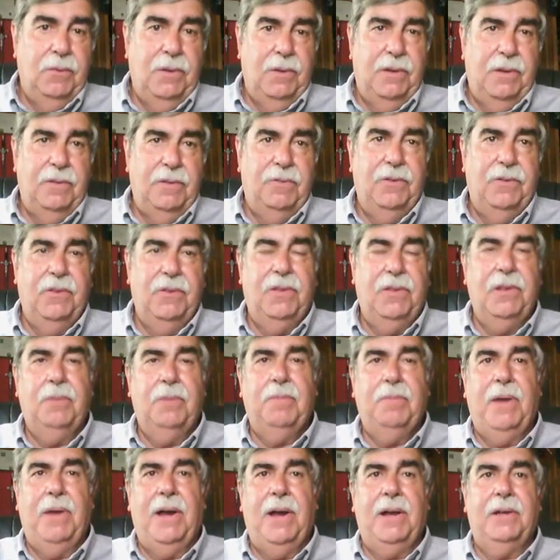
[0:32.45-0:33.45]
And if you
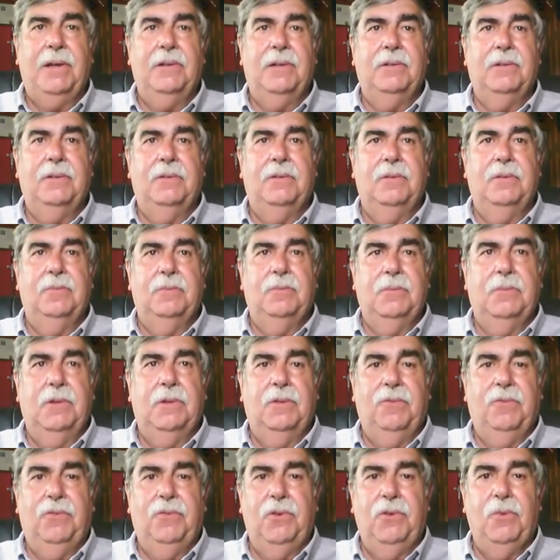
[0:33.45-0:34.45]
think back a
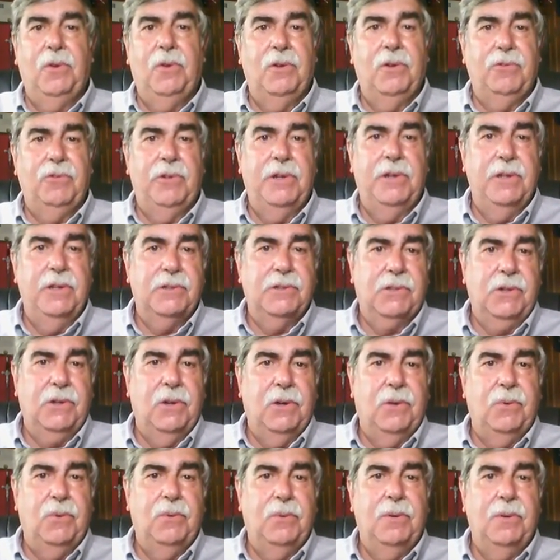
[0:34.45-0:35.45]
few hundred years
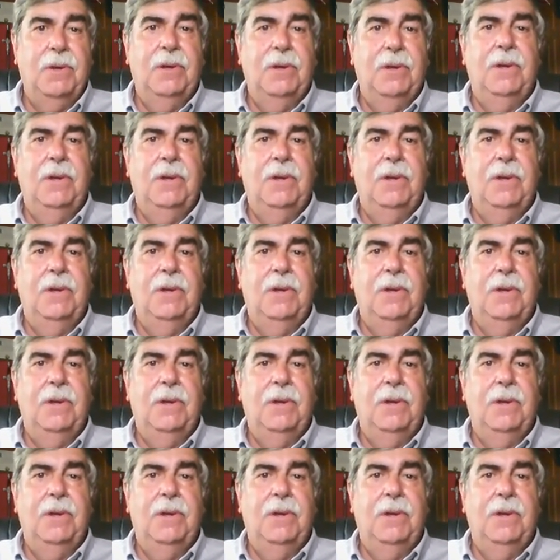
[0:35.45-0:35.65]
ago,